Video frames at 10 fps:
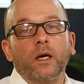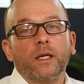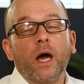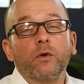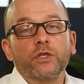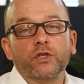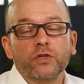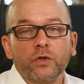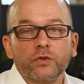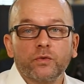Now I just
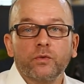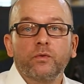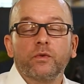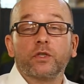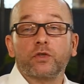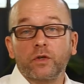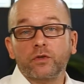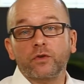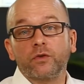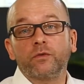showed you the
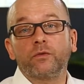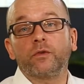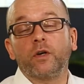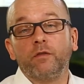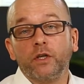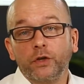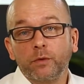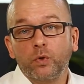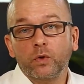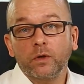structure of a learning
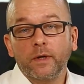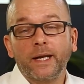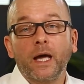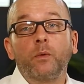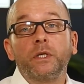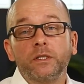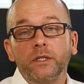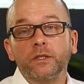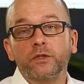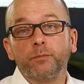portal and how easy it
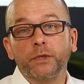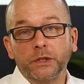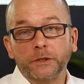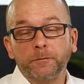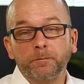is to build.